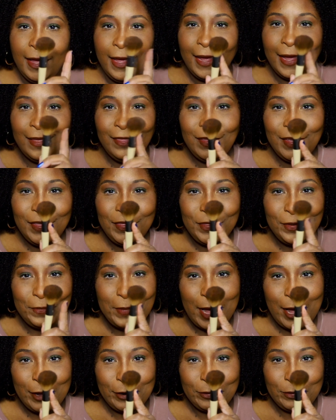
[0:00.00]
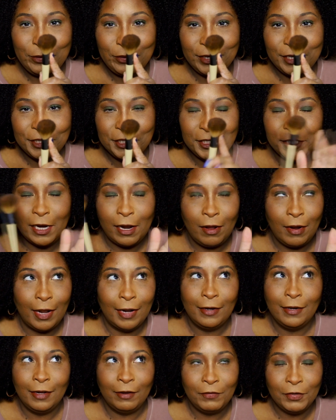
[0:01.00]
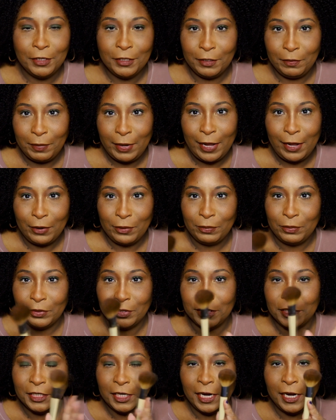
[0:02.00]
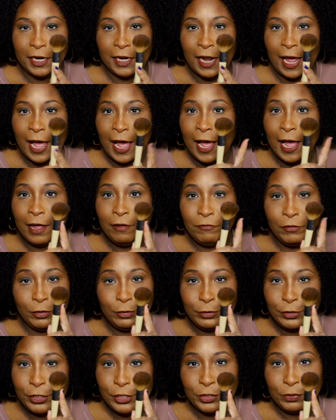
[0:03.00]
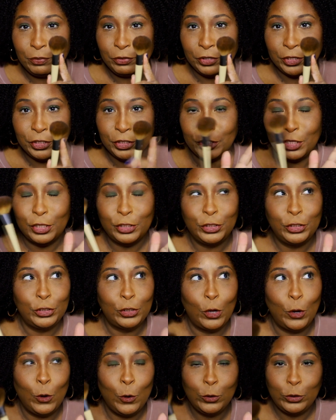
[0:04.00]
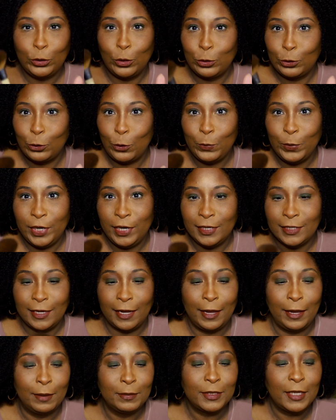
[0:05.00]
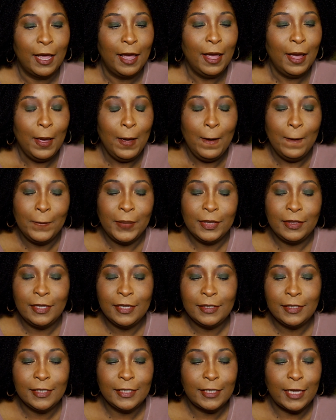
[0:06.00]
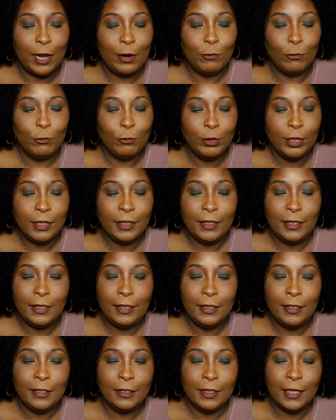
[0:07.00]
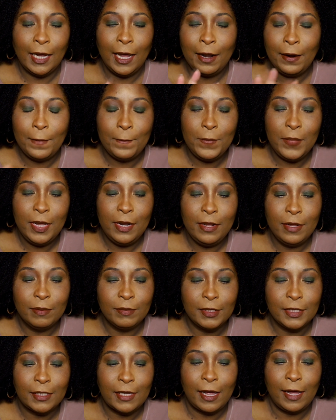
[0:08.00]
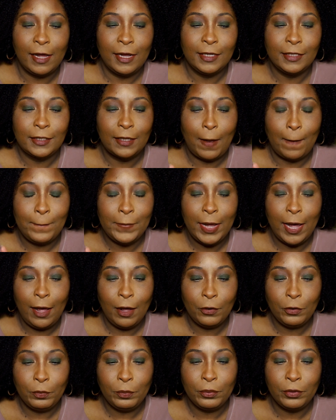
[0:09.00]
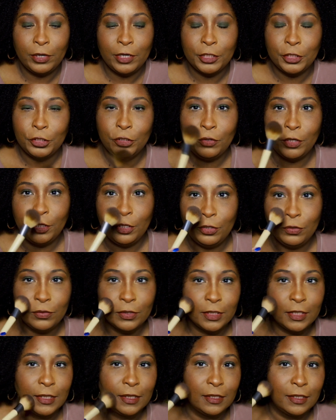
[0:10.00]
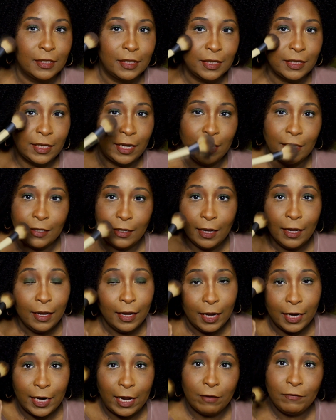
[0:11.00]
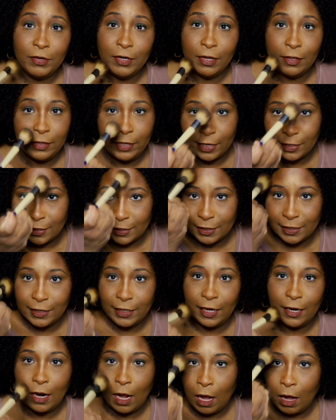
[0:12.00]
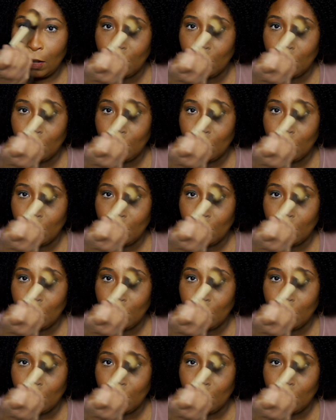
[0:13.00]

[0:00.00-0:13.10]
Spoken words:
And then the powder brush. Y'all, I love a good powder brush and I've used this brush so many times. But this is a really good kind of medium-sized powder brush. You can use this to set, and I've done that to set